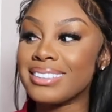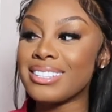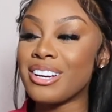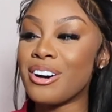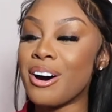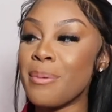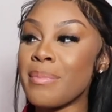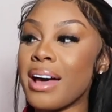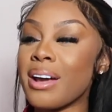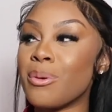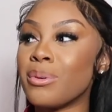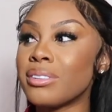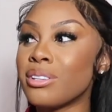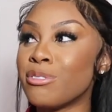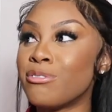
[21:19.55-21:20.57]
So I'm
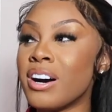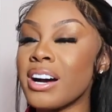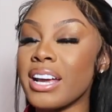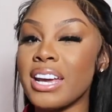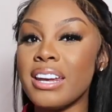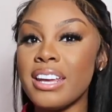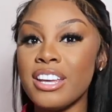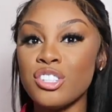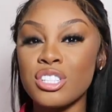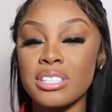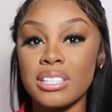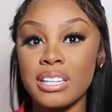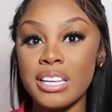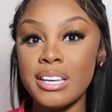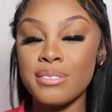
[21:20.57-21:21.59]
like, what the fuck? And then he
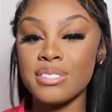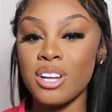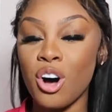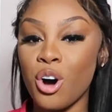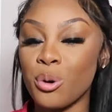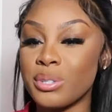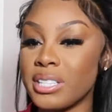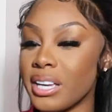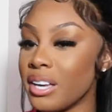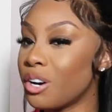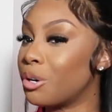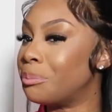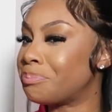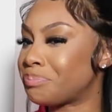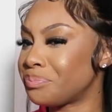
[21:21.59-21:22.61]
just leaves the
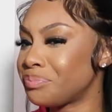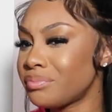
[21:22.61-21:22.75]
hotel.